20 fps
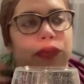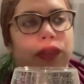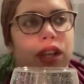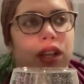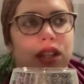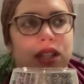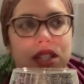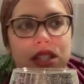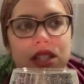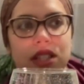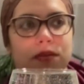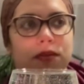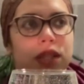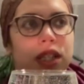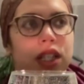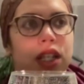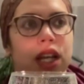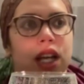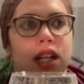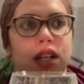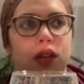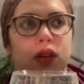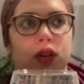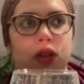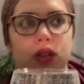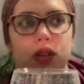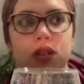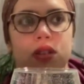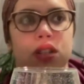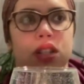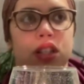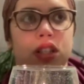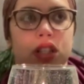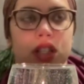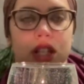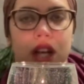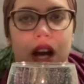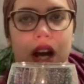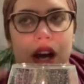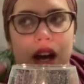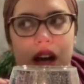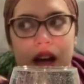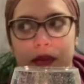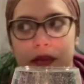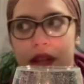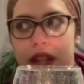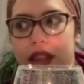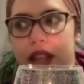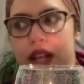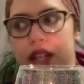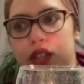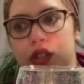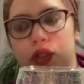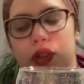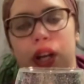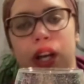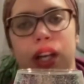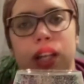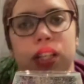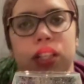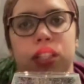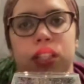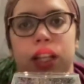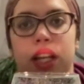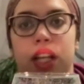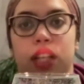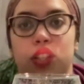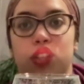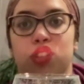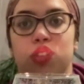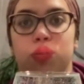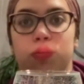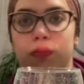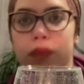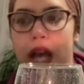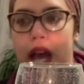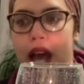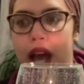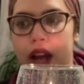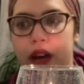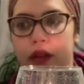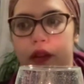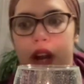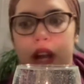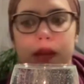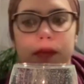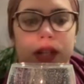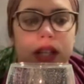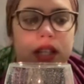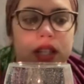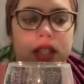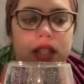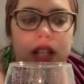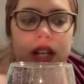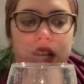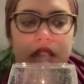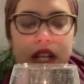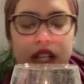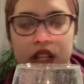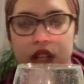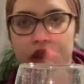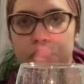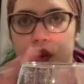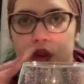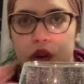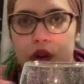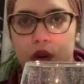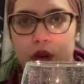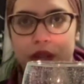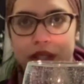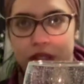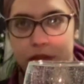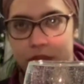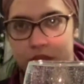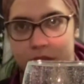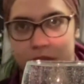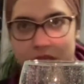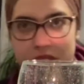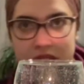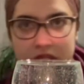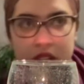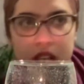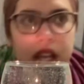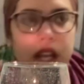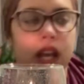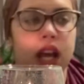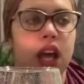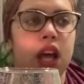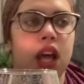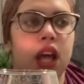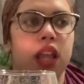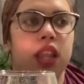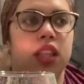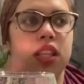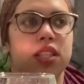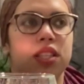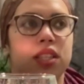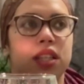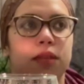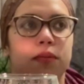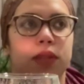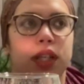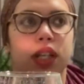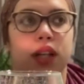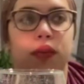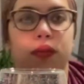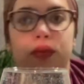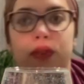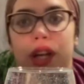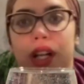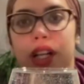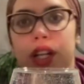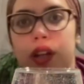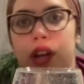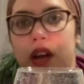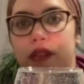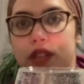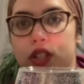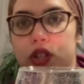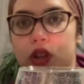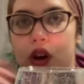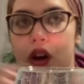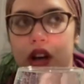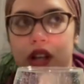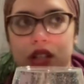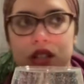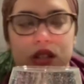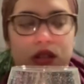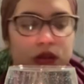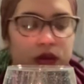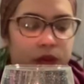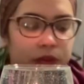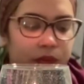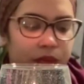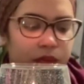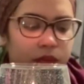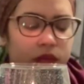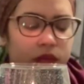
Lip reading: This can be an old job that is trying to get you back, right? Because letting you go was a big mistake. This can be a friend that you haven't talked to